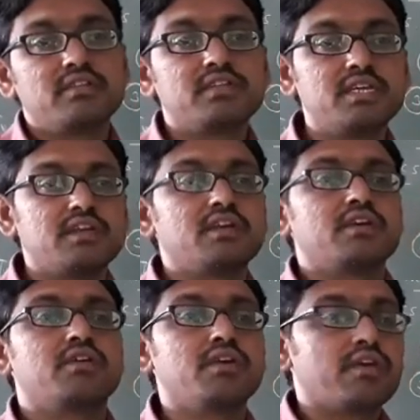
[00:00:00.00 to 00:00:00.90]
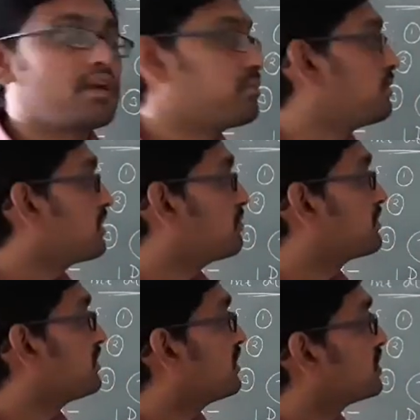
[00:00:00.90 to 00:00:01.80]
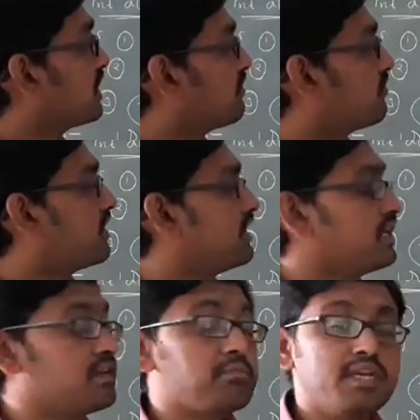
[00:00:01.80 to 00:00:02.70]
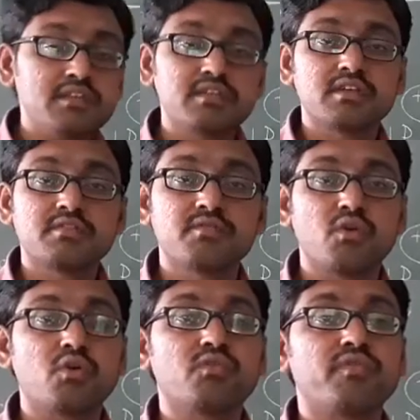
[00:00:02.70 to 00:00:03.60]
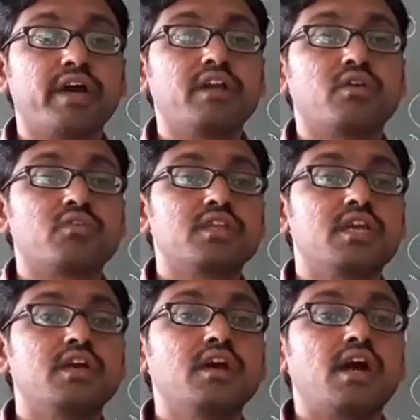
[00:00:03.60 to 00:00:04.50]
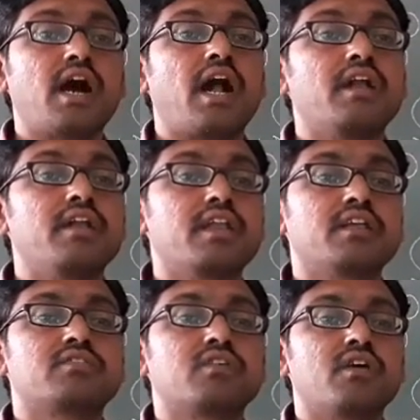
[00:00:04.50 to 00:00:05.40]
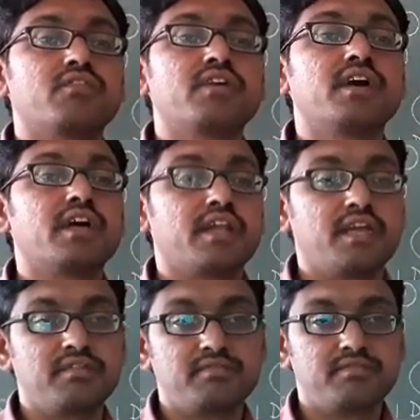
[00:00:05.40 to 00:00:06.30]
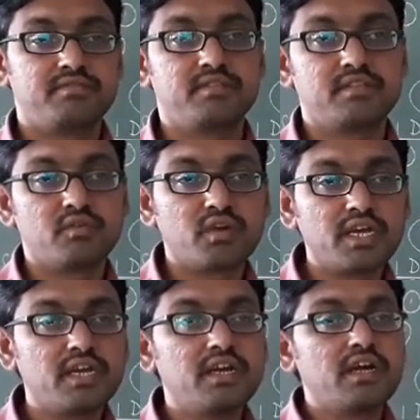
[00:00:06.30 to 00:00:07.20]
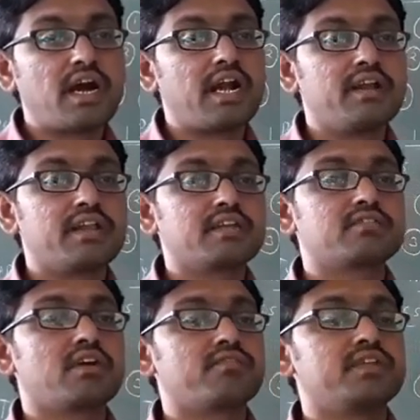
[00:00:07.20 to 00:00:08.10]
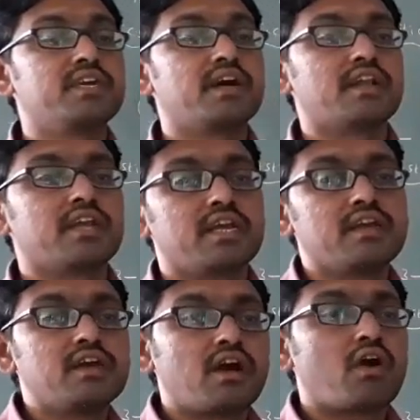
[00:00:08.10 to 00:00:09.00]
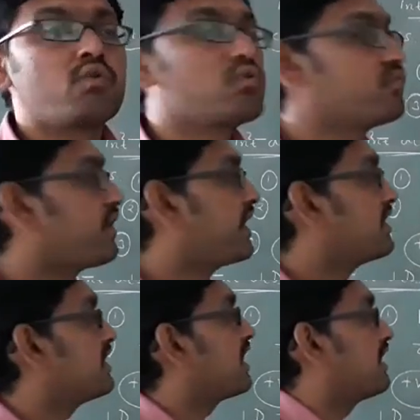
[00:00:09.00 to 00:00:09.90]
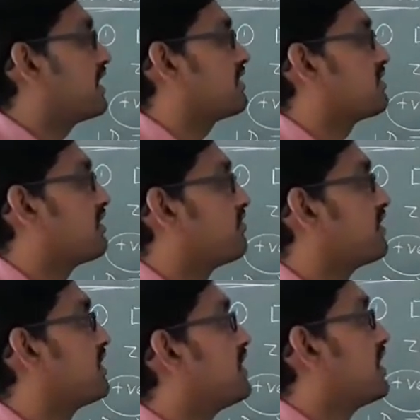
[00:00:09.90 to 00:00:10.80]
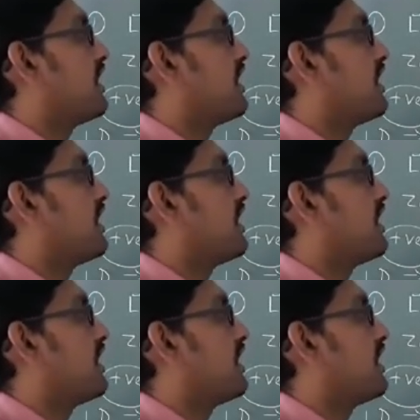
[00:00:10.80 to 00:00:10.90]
See, memory representation of 1D means you have to find out the address of a array. Okay, address of the array. How to find the address of a